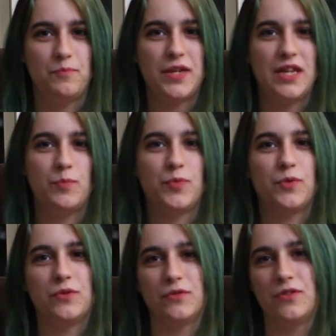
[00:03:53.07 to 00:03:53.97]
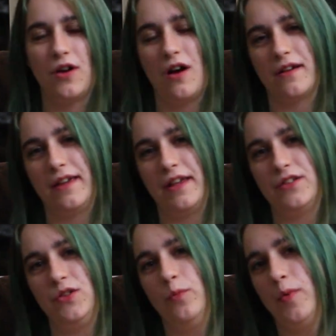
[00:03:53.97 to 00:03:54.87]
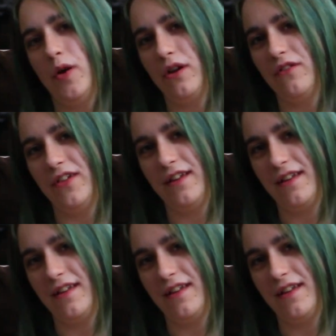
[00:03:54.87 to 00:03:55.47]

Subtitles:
people talking to part of it.